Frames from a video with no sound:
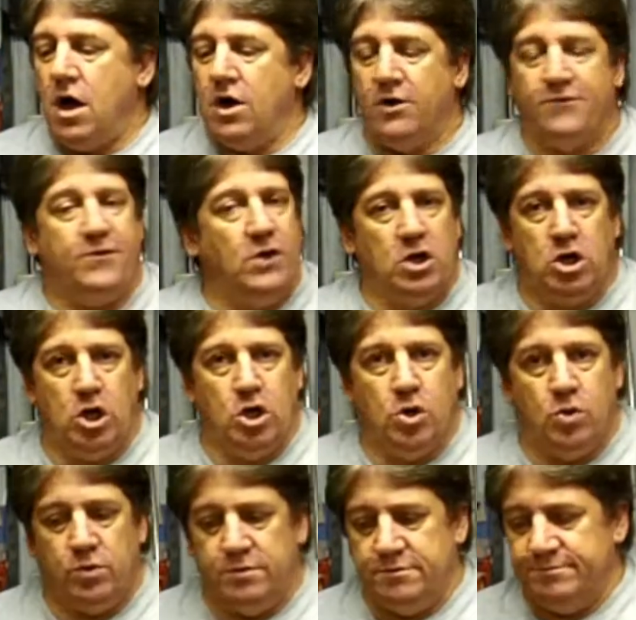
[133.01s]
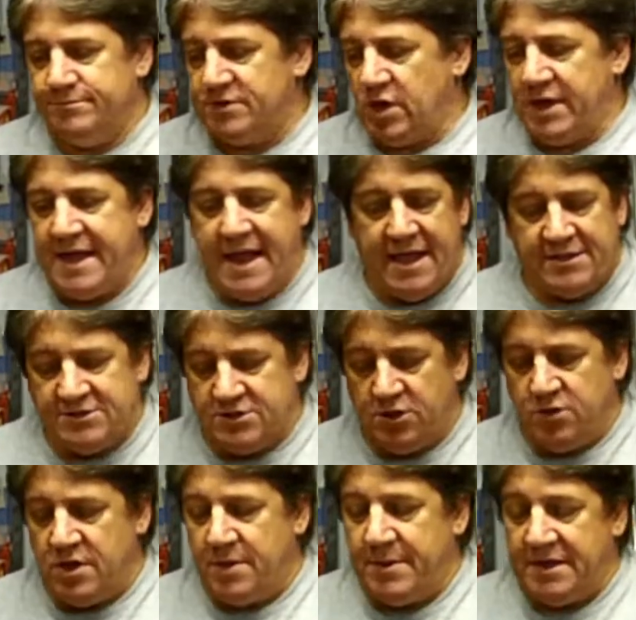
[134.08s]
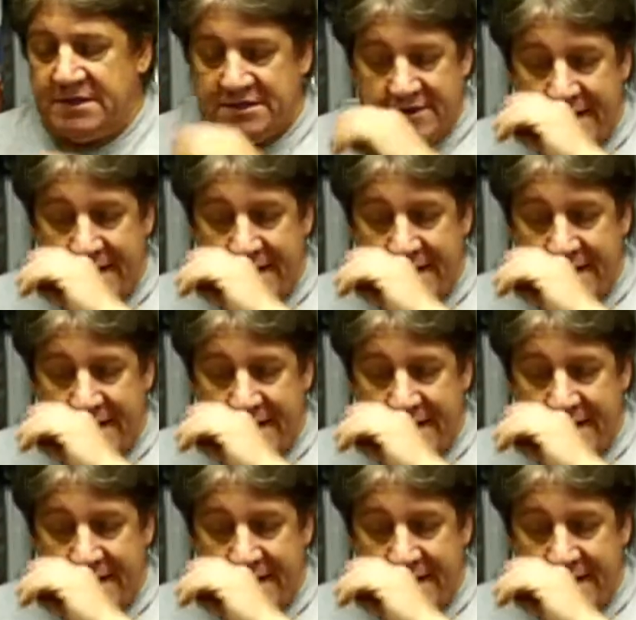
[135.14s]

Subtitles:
are full of glue, so I can't screw them in.